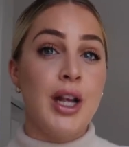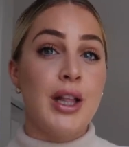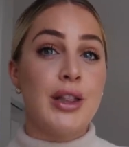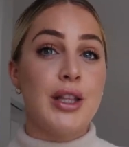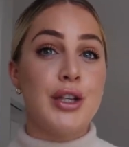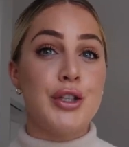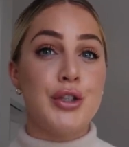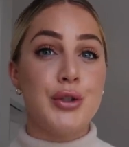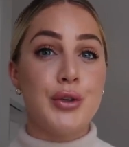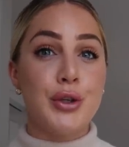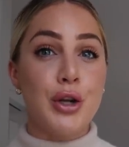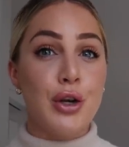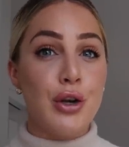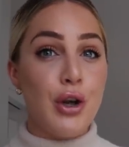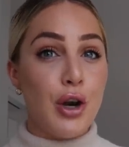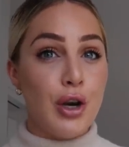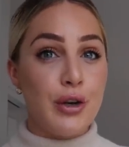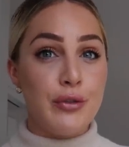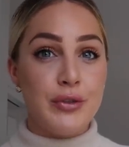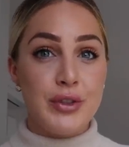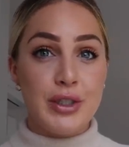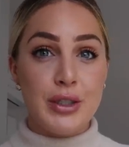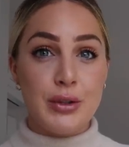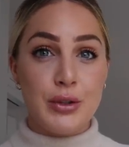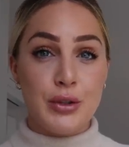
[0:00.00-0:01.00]
They're doing a
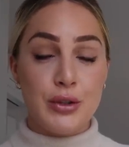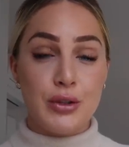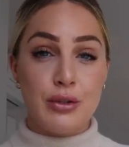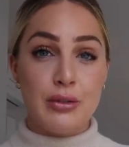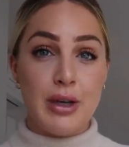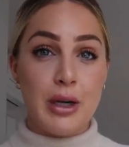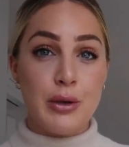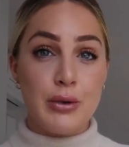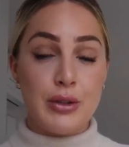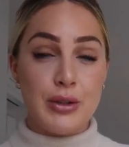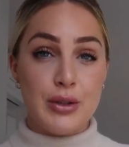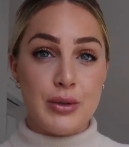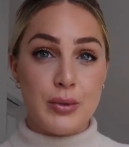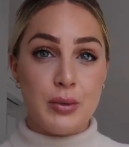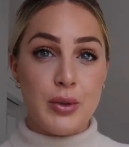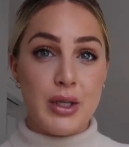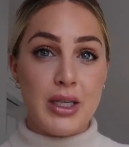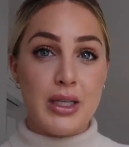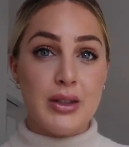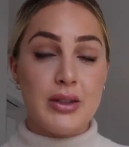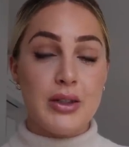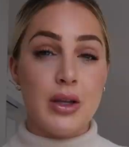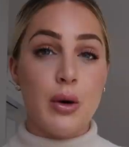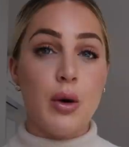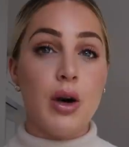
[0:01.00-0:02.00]
lot of deals throughout this
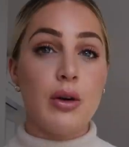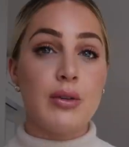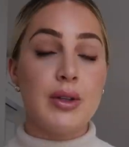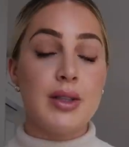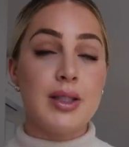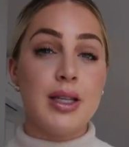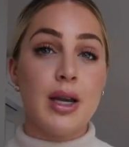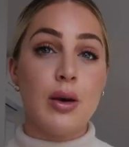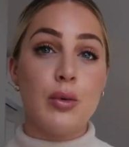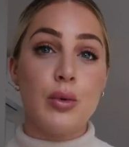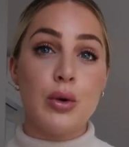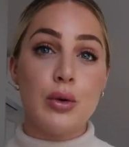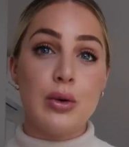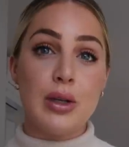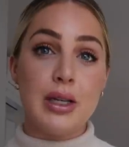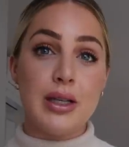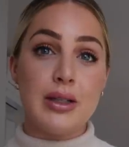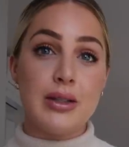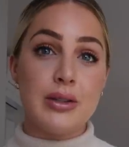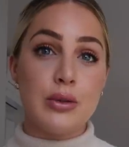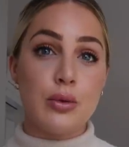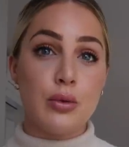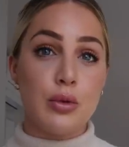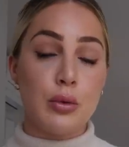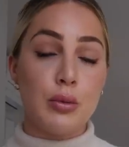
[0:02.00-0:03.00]
week. So obviously I will
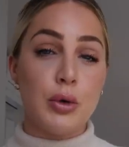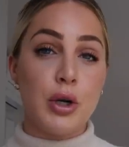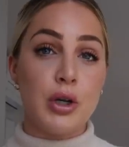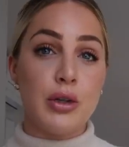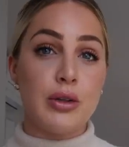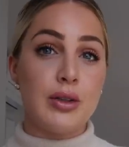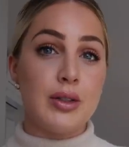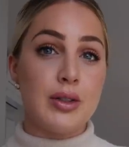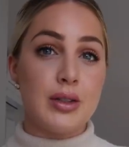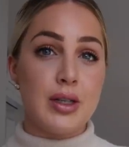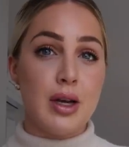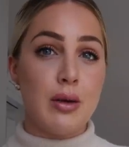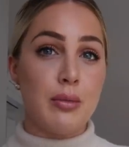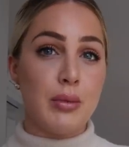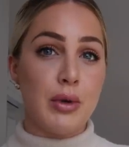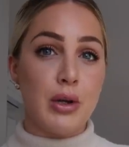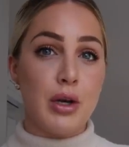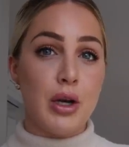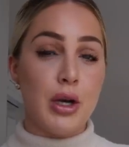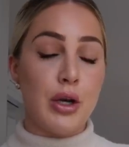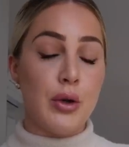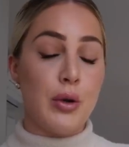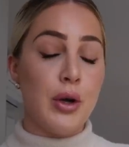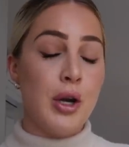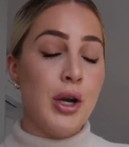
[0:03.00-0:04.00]
list all the products down
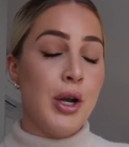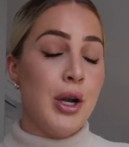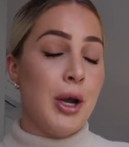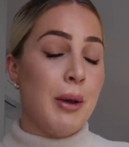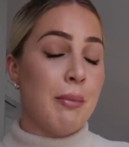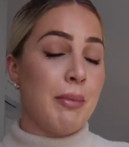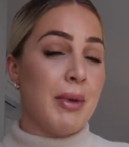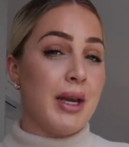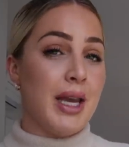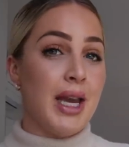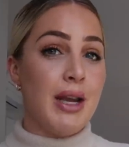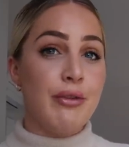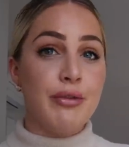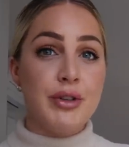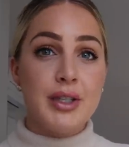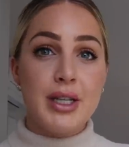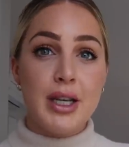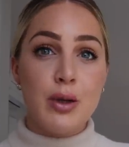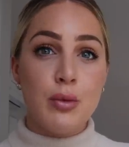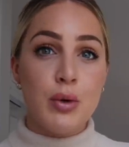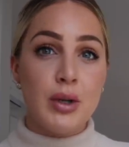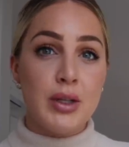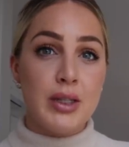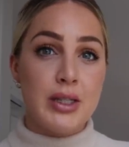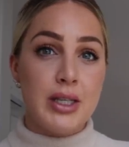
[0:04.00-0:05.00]
below, my
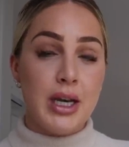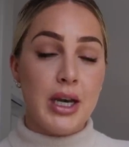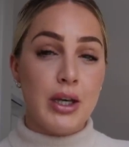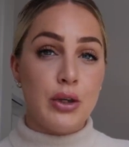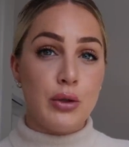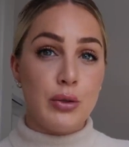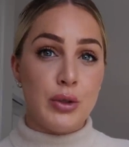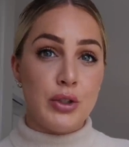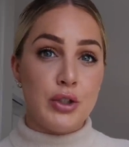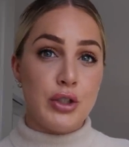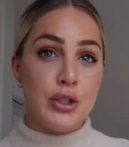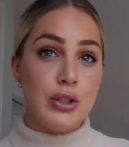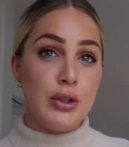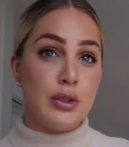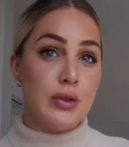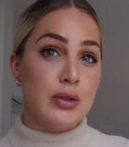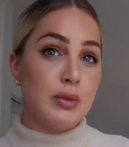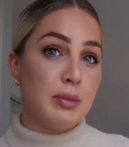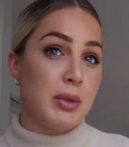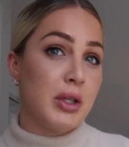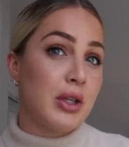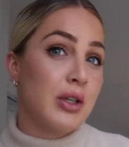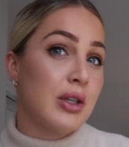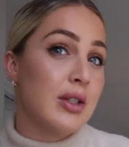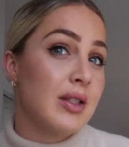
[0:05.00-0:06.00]
everyday ones that I always use,
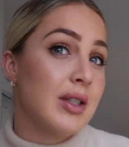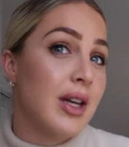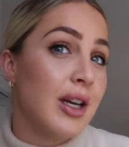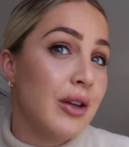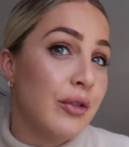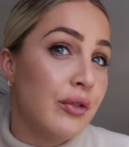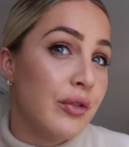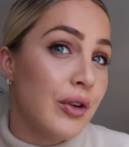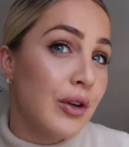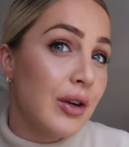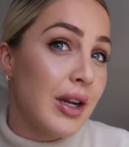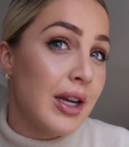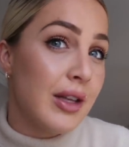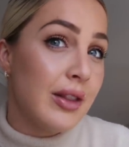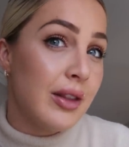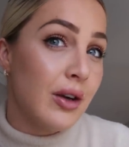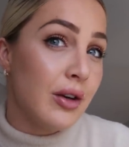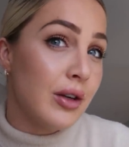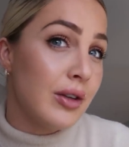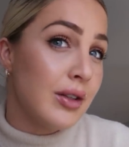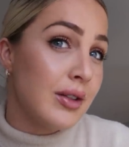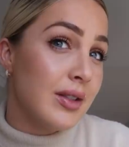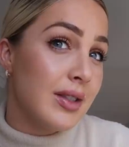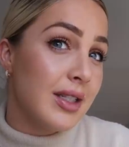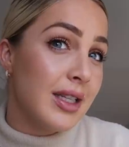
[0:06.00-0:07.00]
because I feel like,
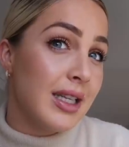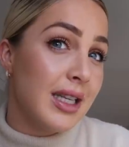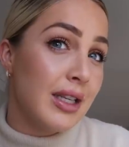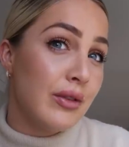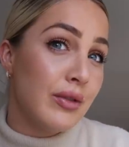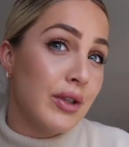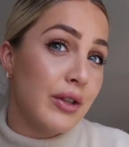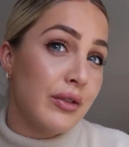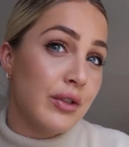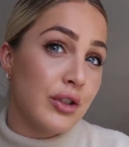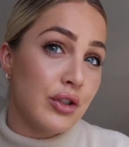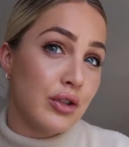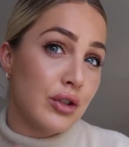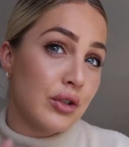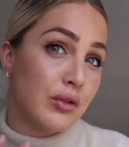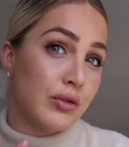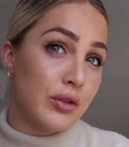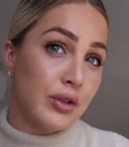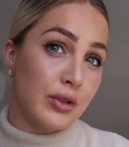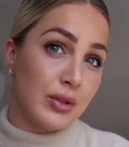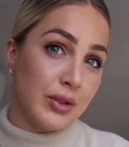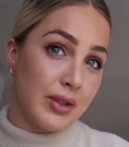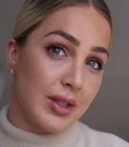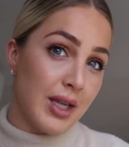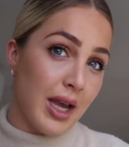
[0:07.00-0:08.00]
honestly, even if it's just
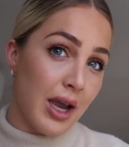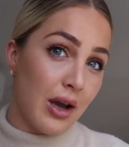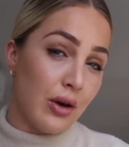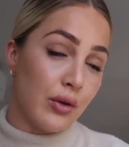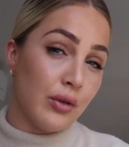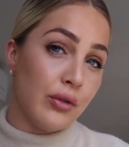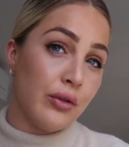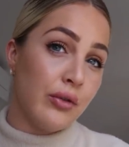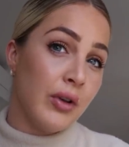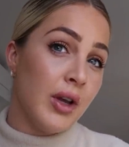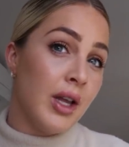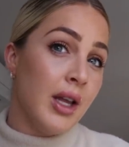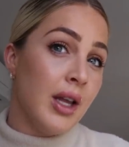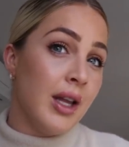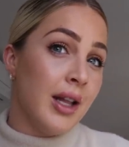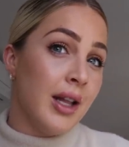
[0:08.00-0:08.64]
for yourself,